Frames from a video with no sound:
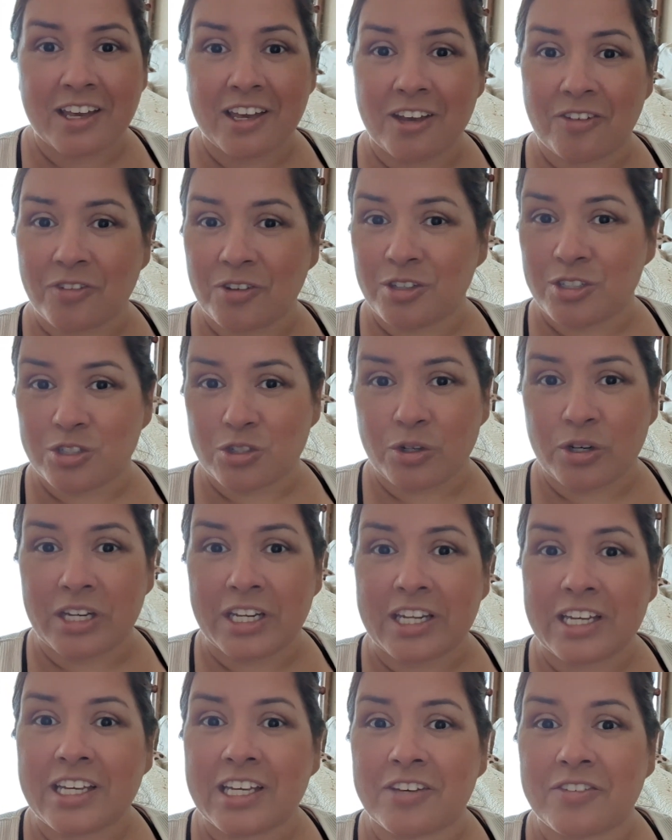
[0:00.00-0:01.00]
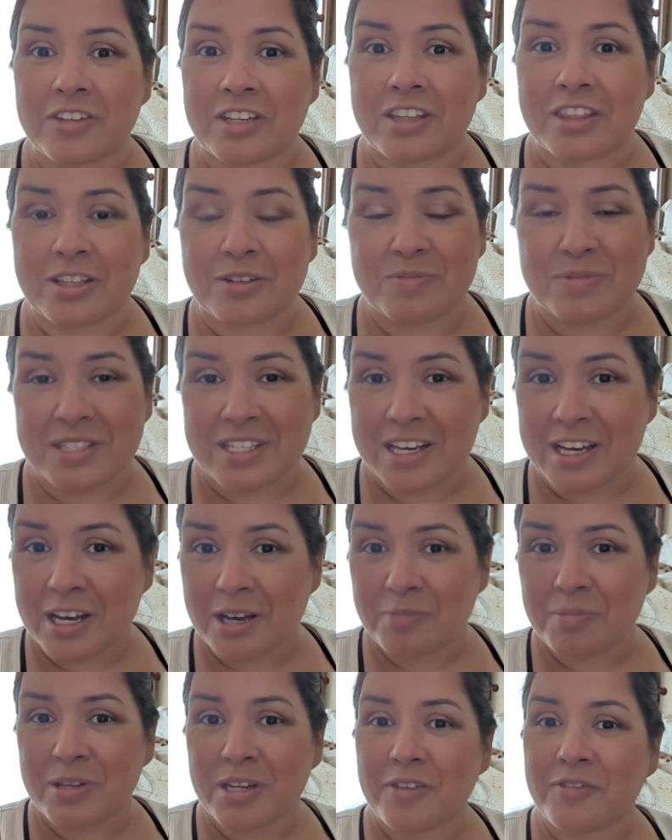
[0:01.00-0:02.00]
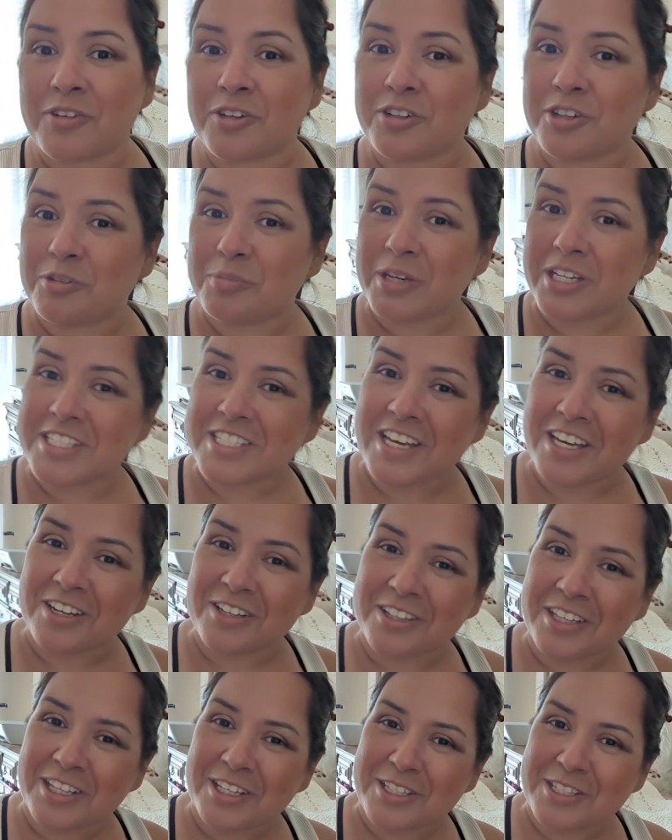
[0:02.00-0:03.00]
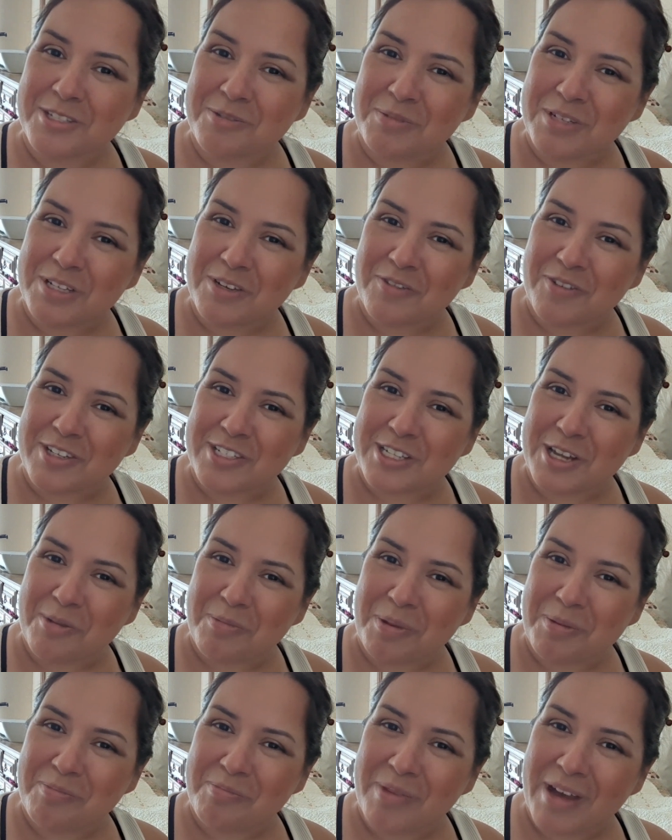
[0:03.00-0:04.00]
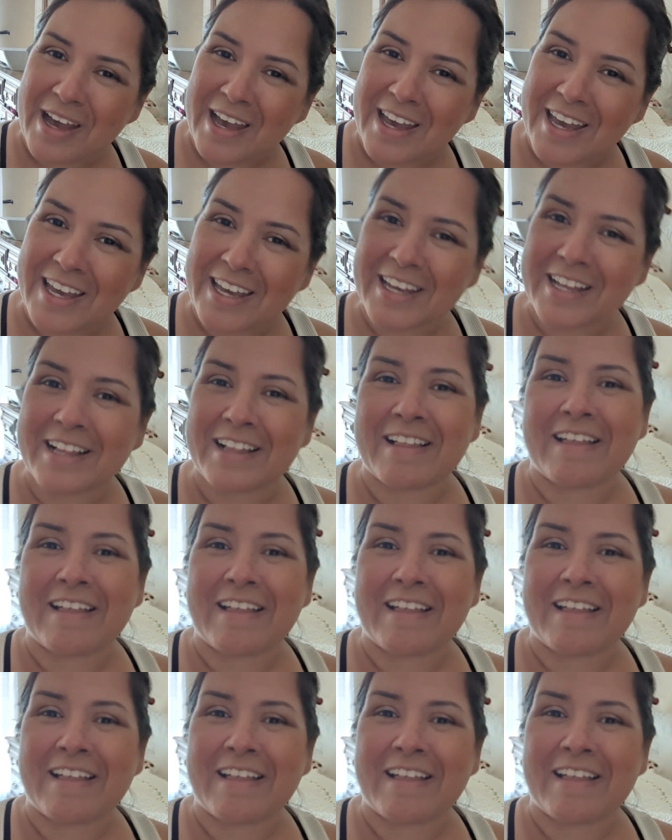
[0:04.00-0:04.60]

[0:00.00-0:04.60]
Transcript: If you enjoyed it, give it a thumbs up. And if you're new to my channel, thank you so much for stopping by.